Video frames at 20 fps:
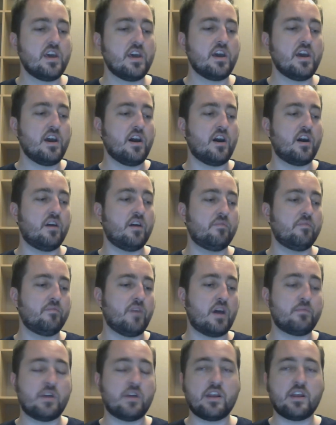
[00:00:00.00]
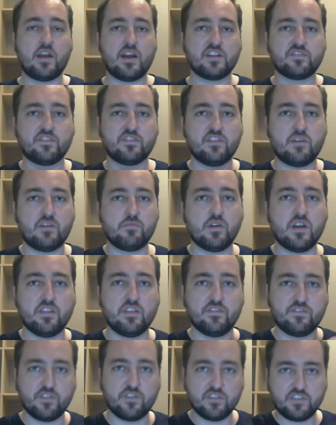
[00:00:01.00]
um, I might not ask for the number on the
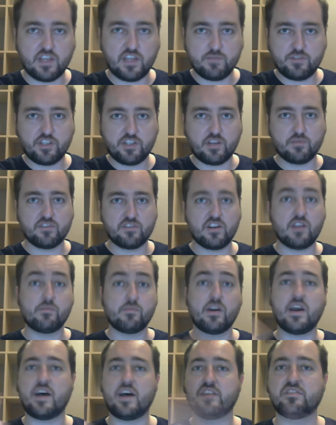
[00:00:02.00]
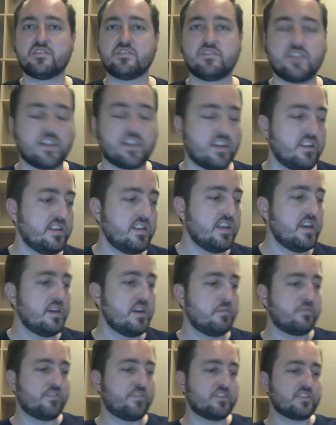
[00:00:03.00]
first time she comes around. I might ask the second.
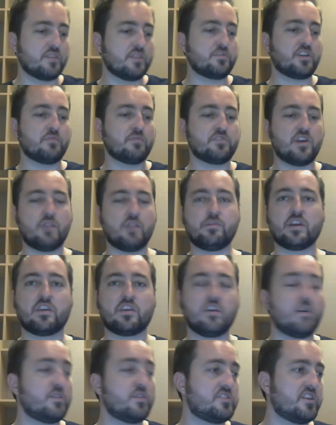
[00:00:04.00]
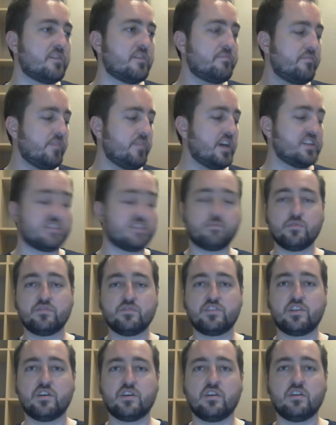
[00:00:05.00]
First time she comes around, I'm like, "Yo, what's up? I just moved
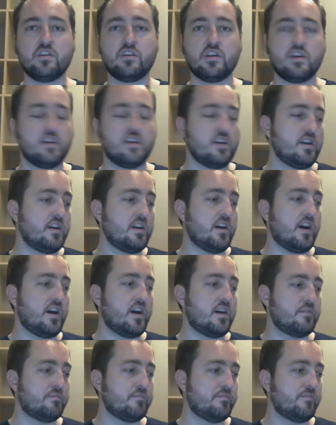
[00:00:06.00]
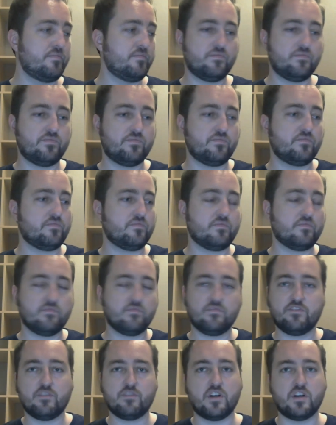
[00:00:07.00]
here um,
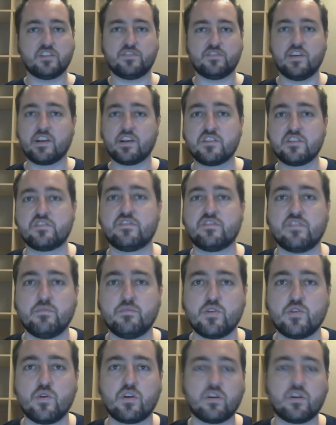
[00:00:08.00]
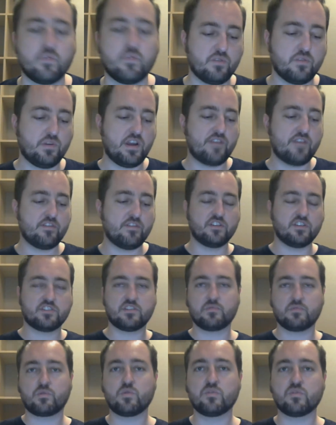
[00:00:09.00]
from Las Vegas or from New York or whatever, just some
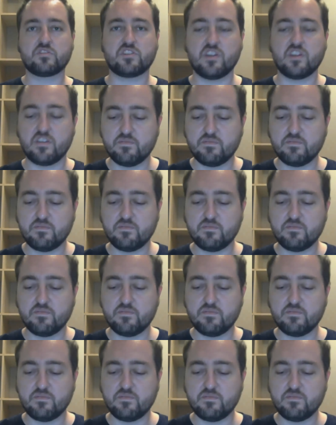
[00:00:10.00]
cool city.